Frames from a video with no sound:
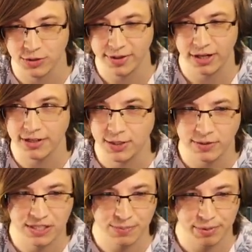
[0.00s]
We could also
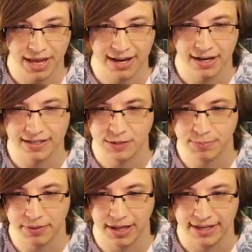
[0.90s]
expand
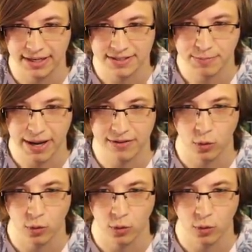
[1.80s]
exp like expand